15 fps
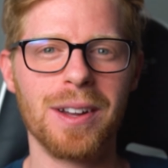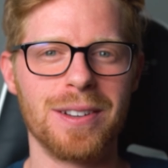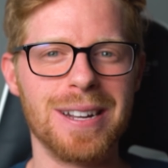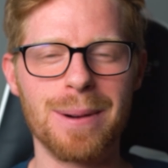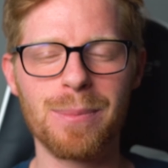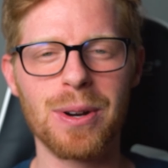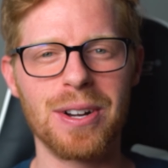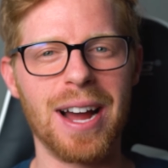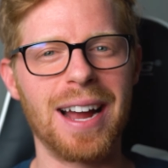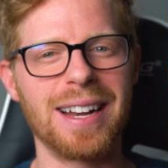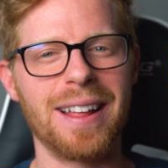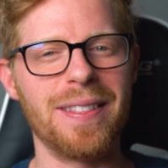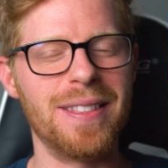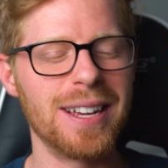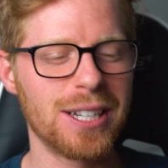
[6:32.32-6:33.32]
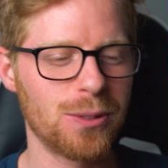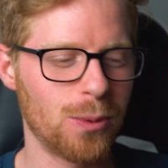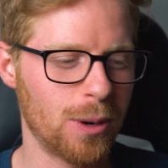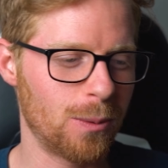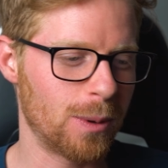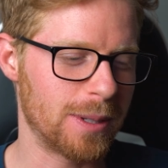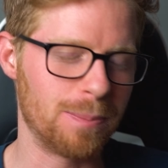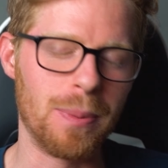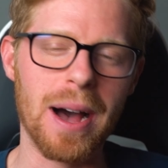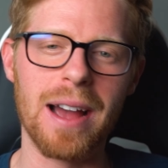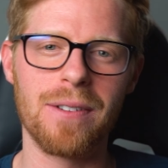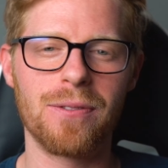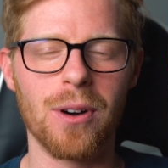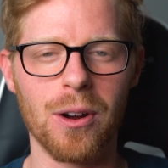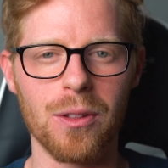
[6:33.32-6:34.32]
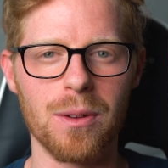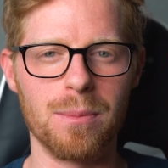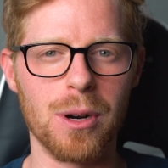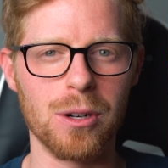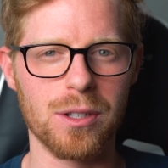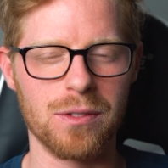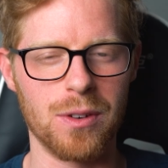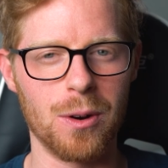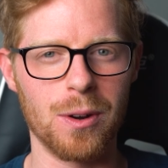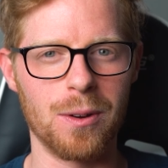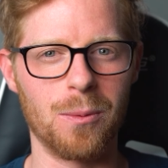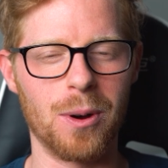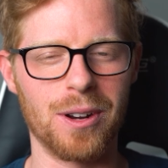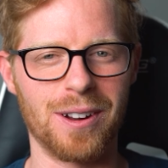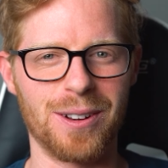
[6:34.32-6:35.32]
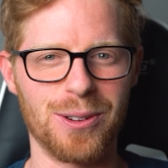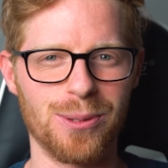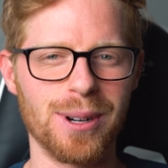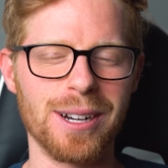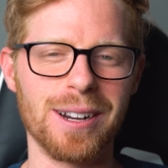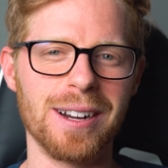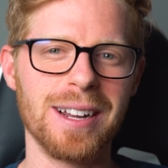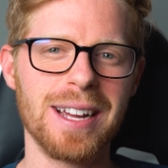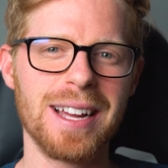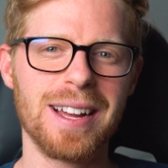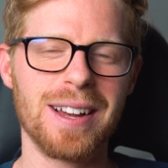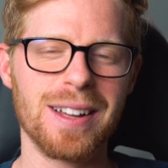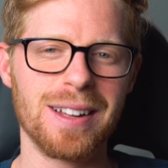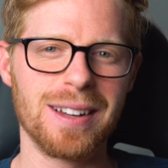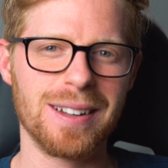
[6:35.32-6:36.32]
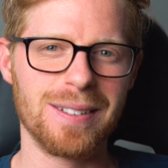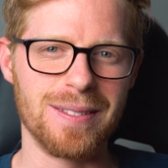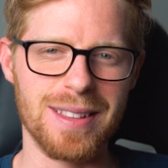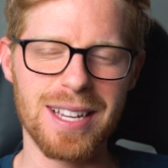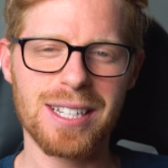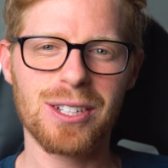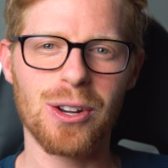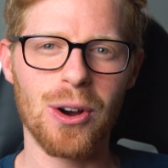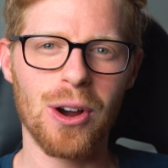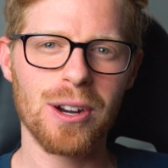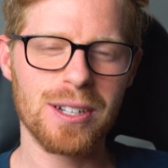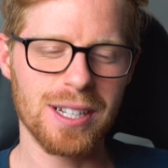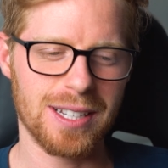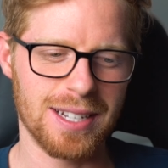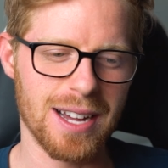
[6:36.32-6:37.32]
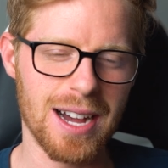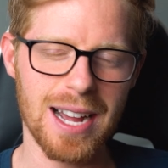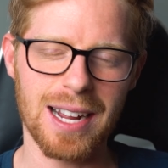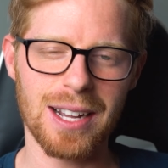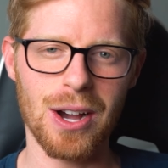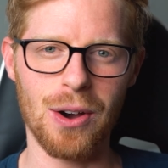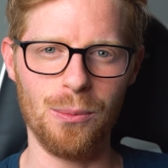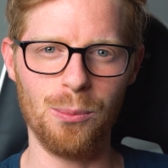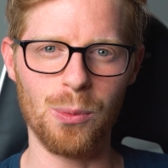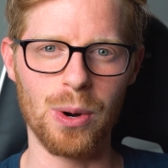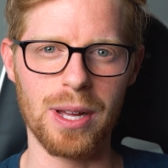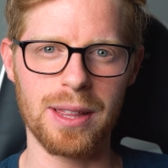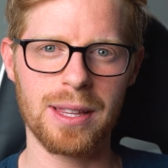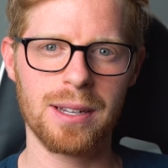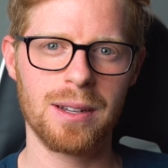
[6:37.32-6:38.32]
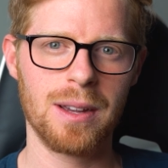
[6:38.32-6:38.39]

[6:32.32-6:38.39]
Number 9, this one was by far the most voted one on Twitter. This car does not come with